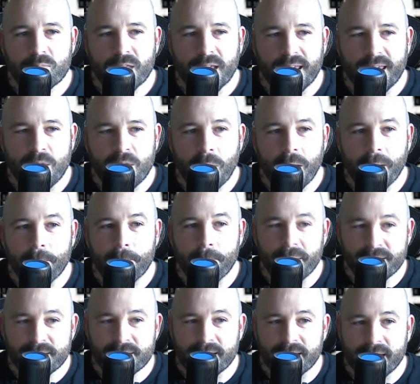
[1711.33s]
he went
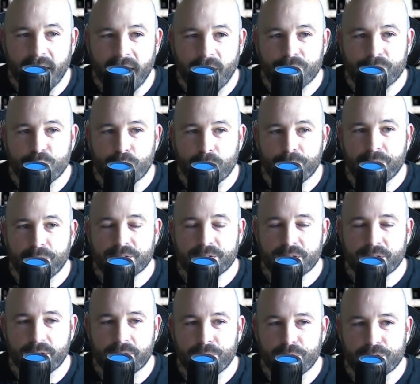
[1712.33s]
missing after a
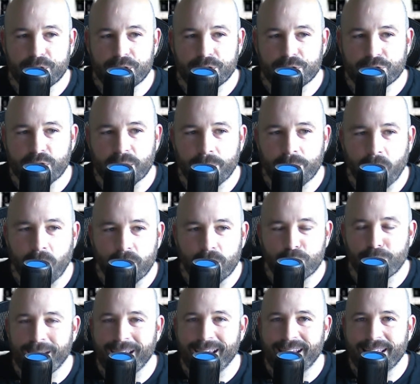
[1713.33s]
fishing trip
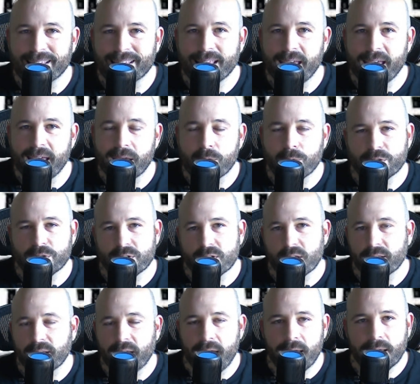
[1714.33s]
on Rainy Lake, which is
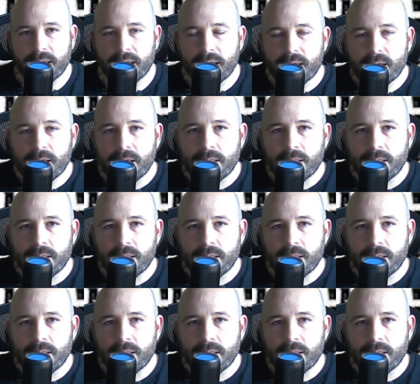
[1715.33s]
a lake